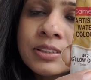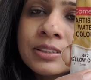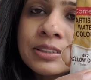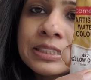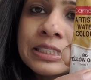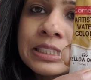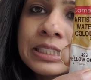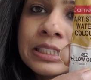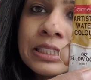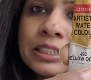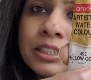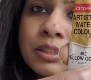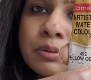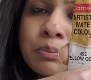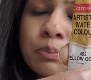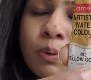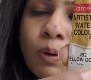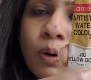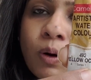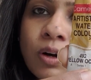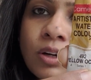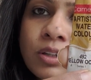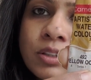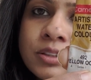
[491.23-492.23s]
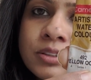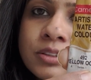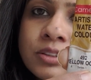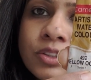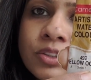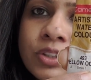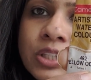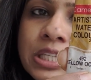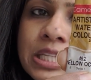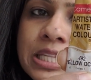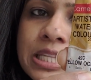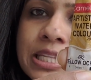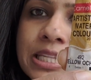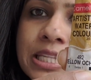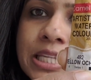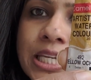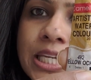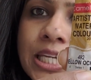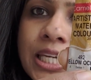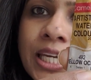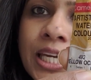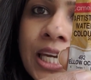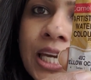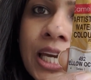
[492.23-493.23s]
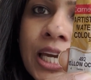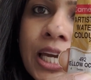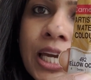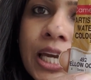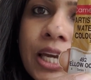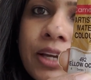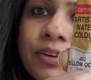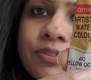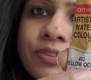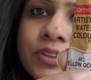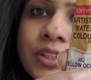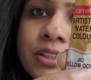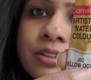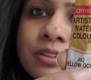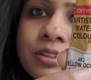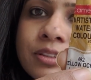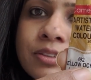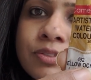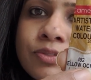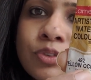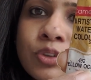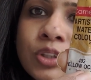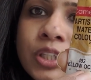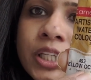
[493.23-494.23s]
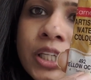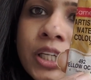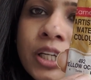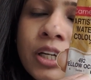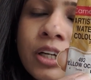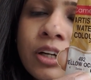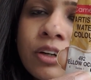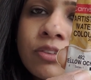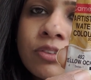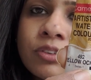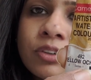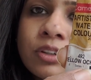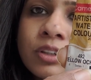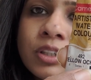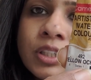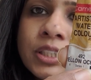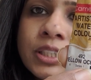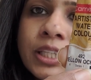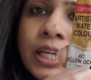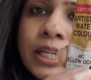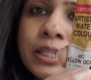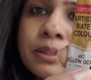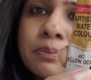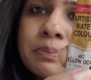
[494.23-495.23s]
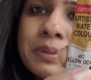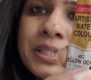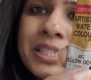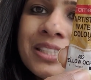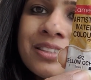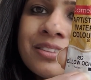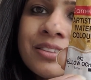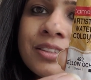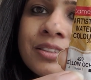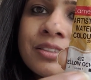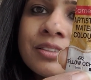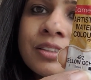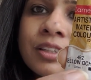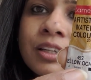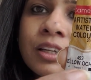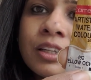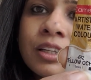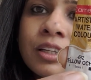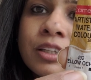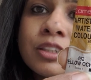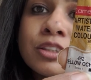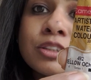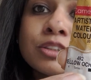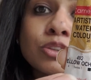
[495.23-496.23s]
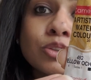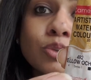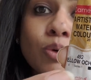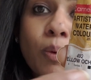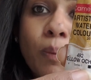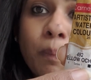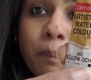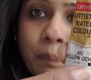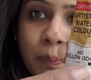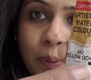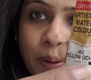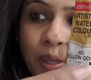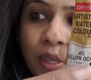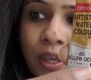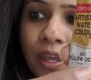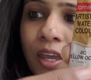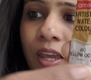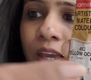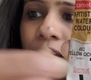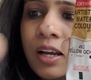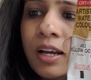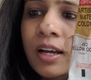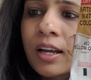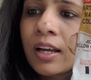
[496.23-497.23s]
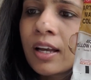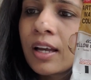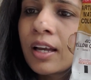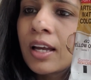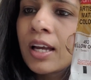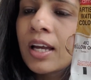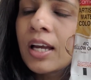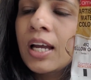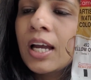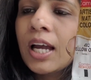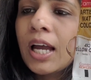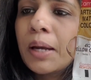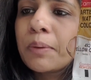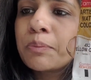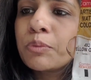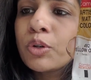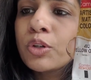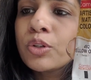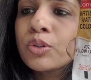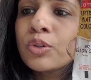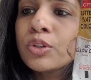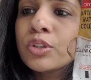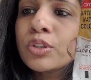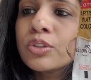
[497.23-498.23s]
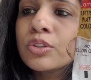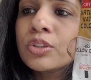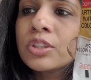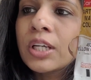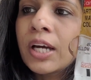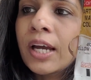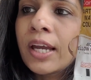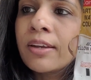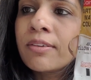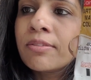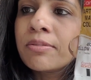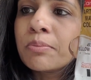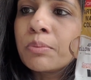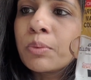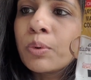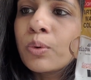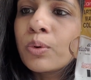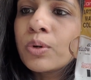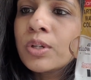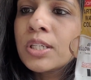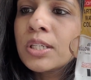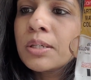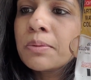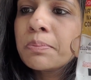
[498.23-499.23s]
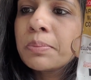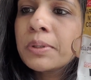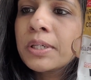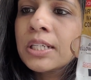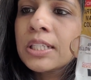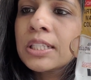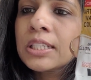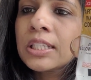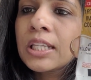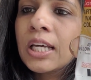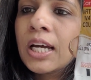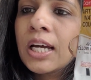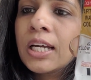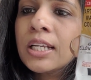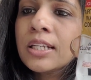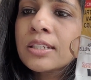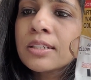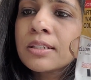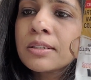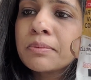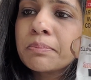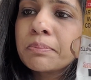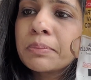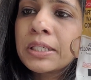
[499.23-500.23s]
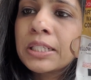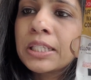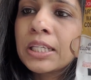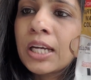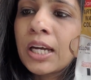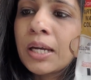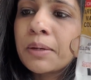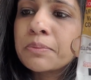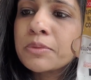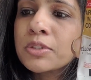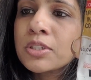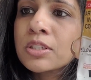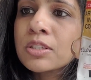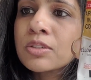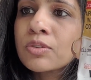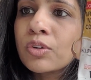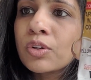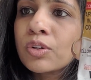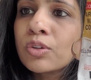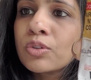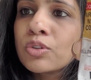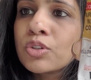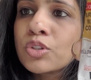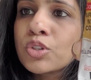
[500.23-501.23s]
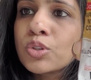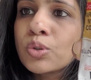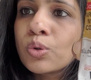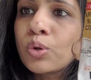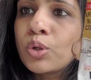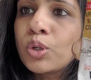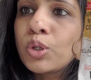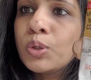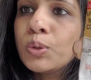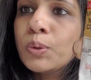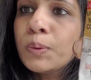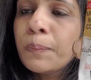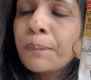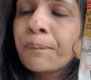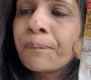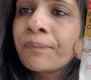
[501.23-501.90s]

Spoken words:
little box, you can see if this is fully covered, that means this color is opaque. I'm not going to dive more deeper in that, but yeah, I just want to show you.